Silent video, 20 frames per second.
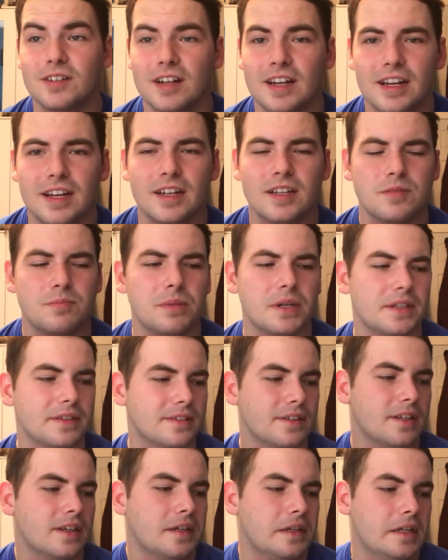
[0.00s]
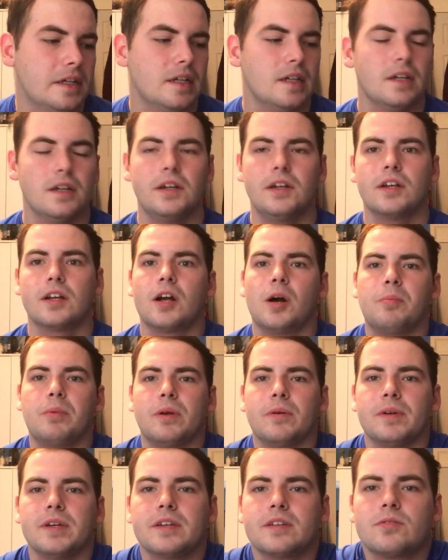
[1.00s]
It's been a couple
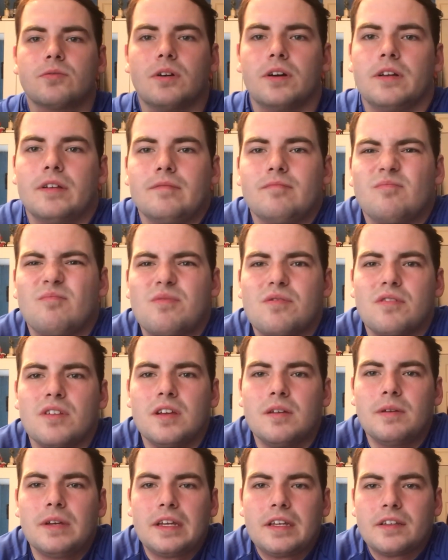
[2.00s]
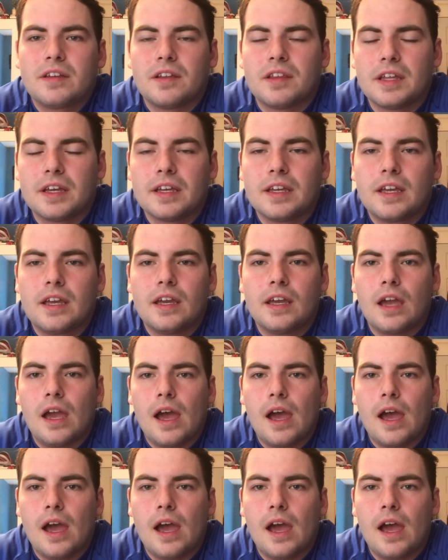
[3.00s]
of weeks, 3 weeks I think.